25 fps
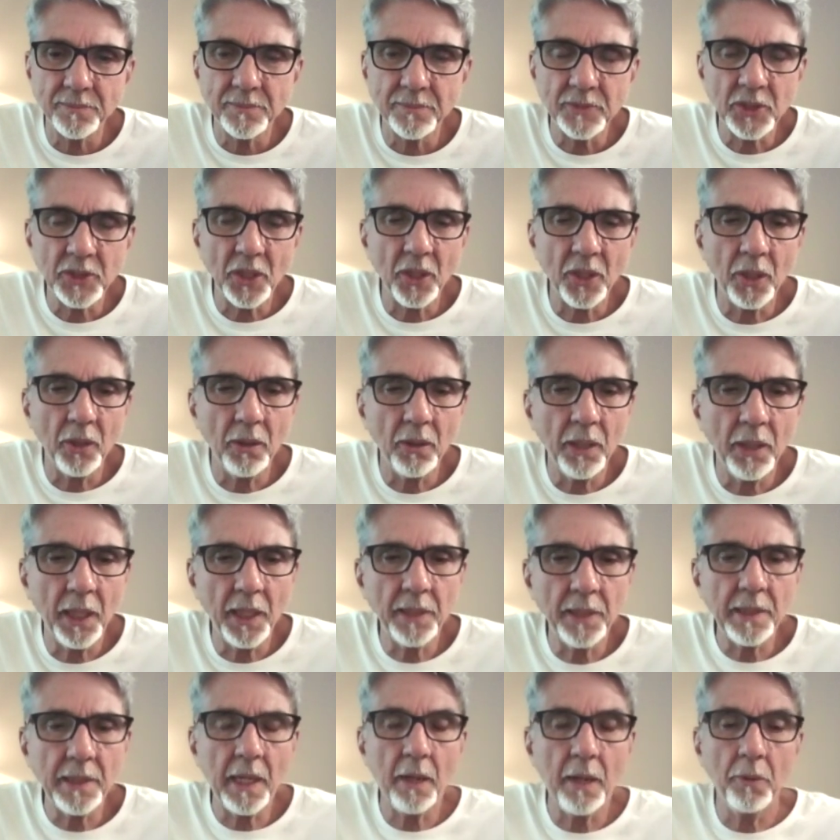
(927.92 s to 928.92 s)

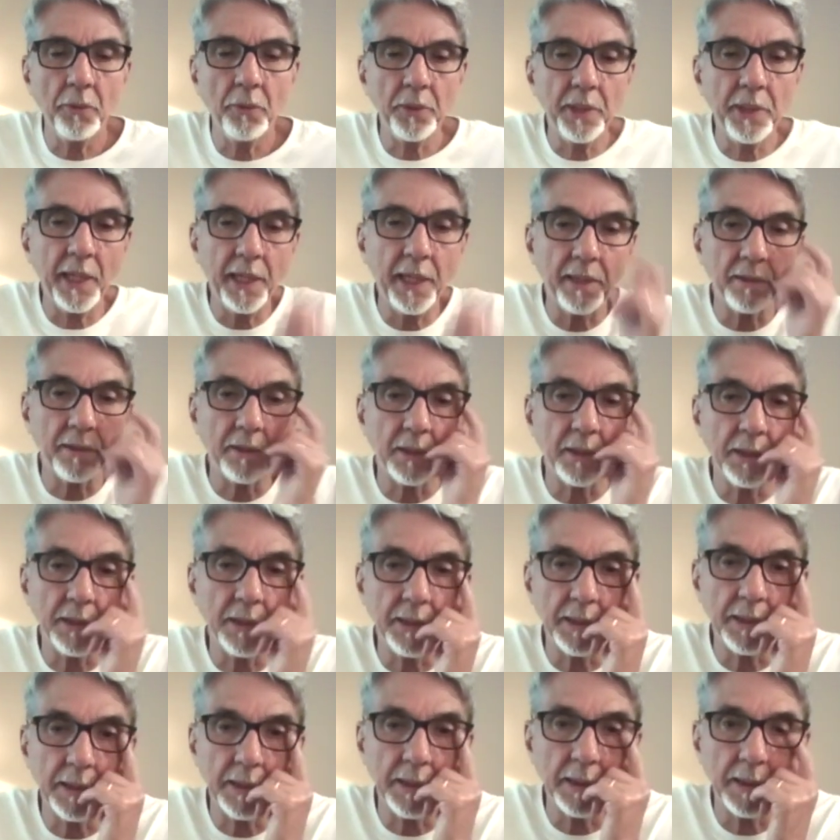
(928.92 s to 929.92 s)
So now we enter
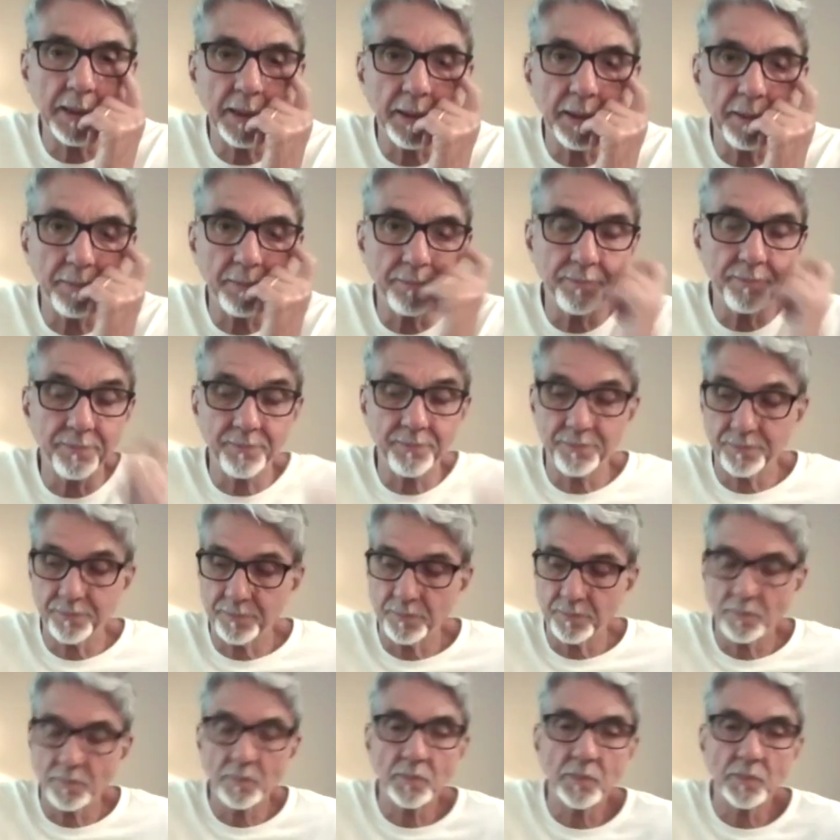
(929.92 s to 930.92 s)
in the
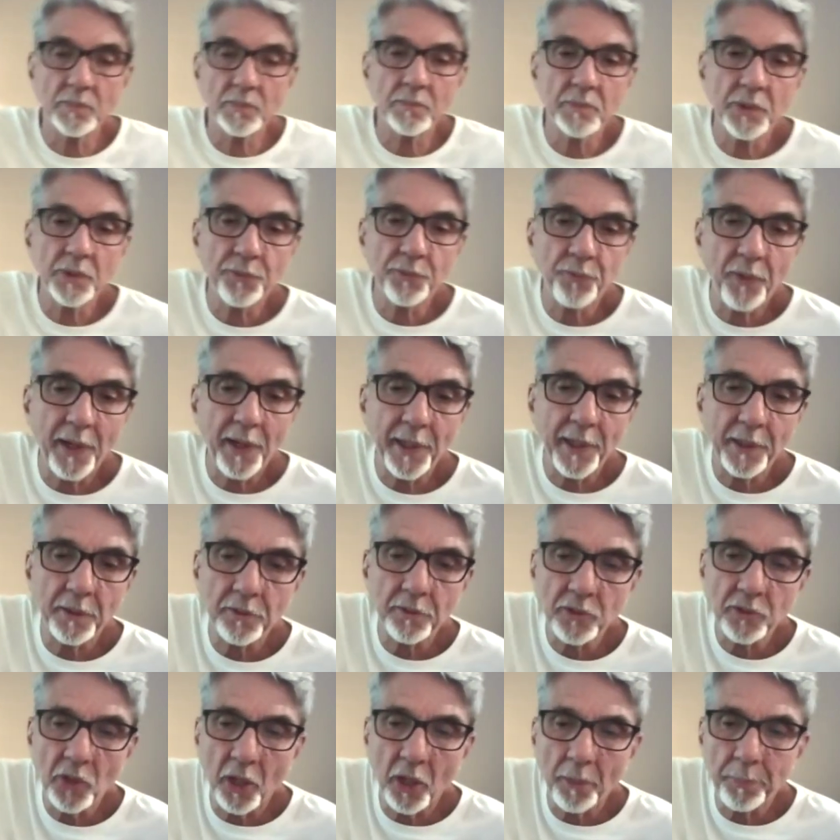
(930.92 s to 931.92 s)
final
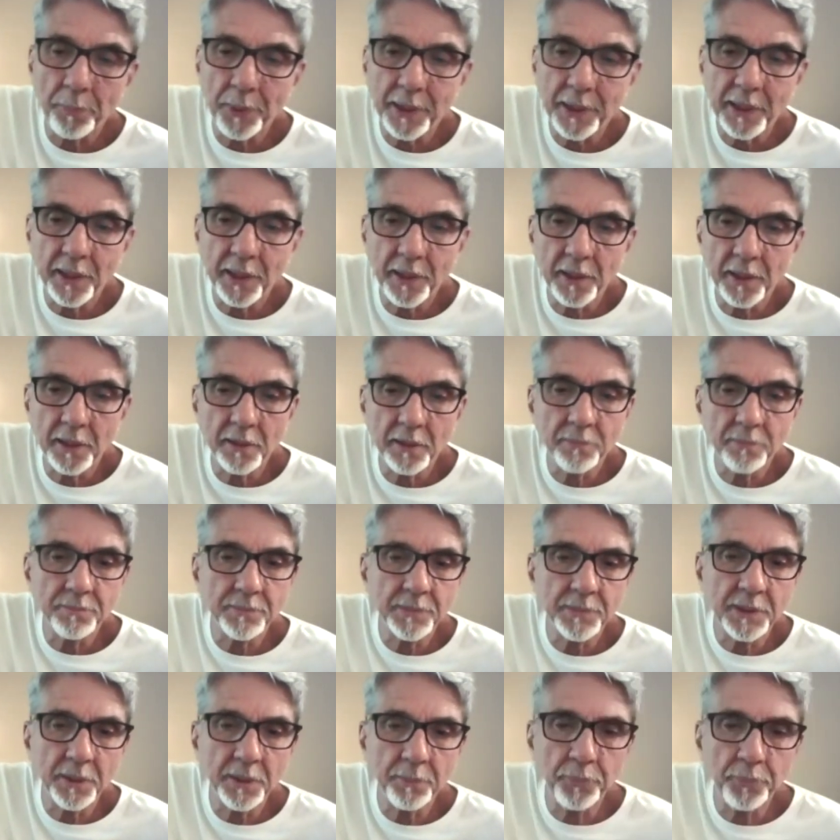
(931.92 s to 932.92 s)
topic here.
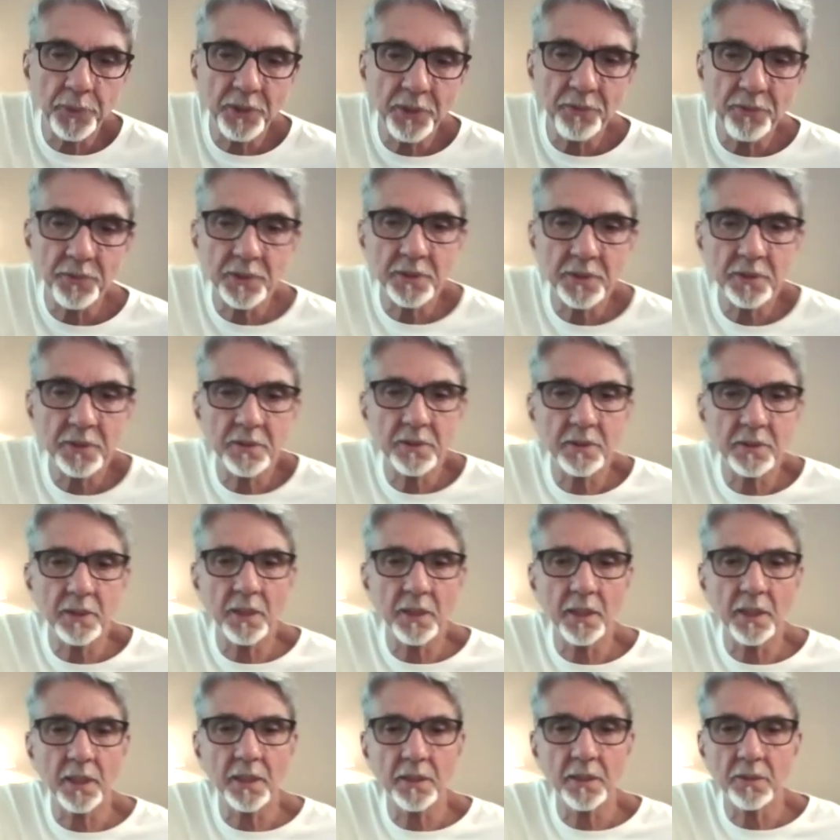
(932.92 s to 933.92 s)
In the previous
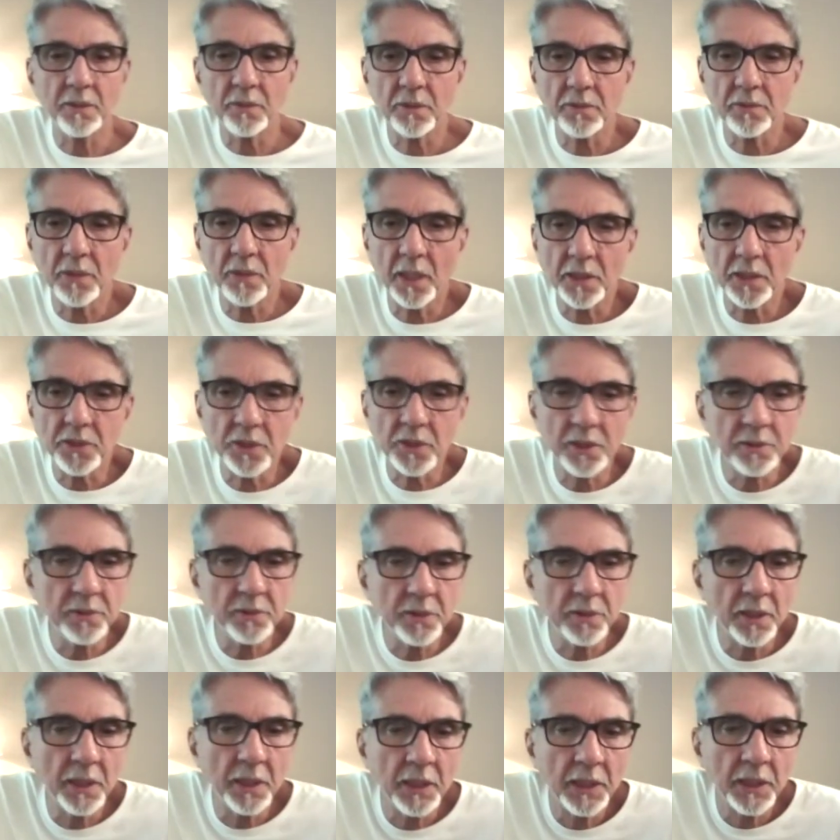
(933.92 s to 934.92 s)
introduction,
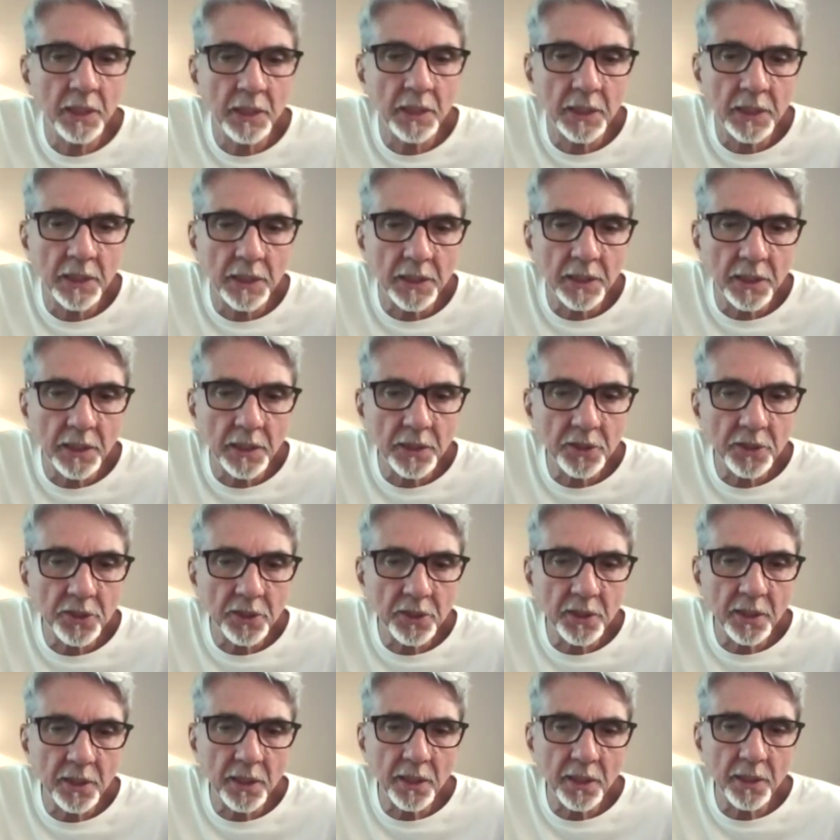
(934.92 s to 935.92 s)

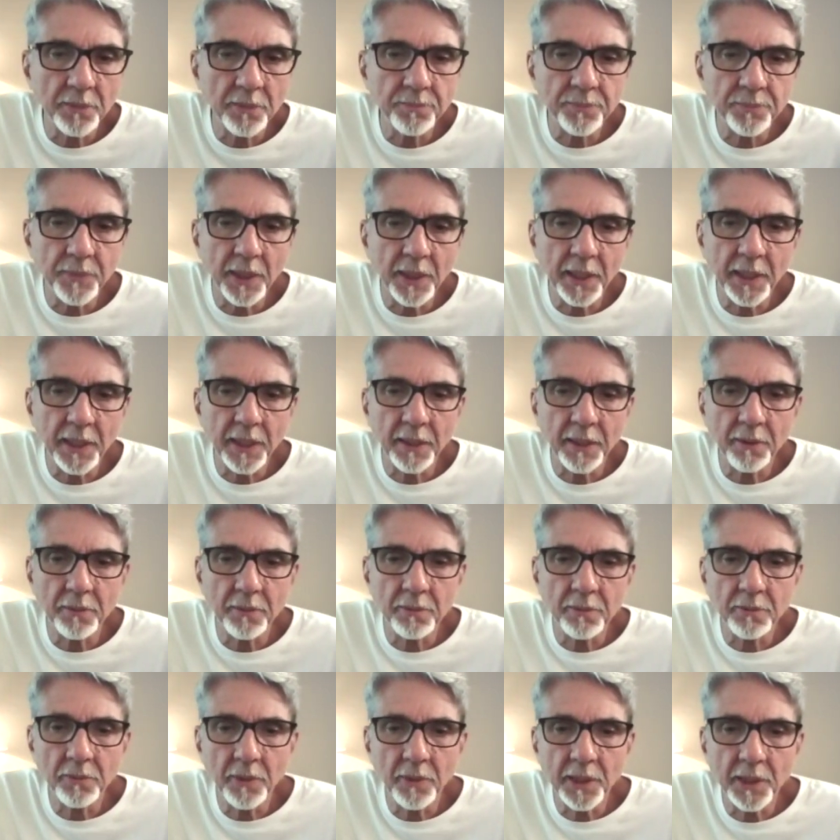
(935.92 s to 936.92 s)
Krishna
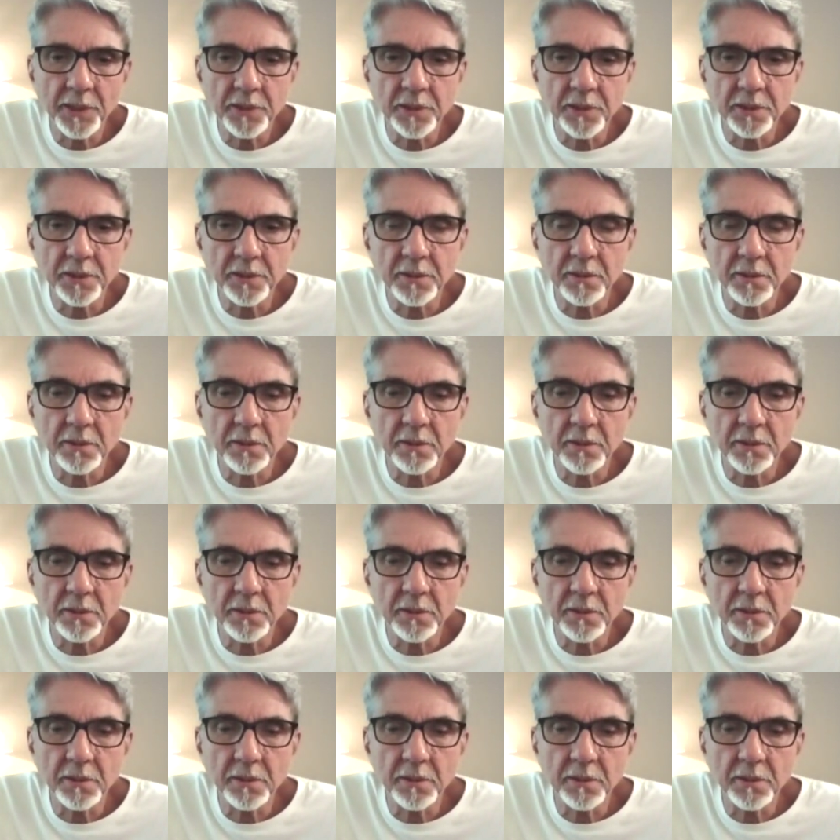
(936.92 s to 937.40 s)
was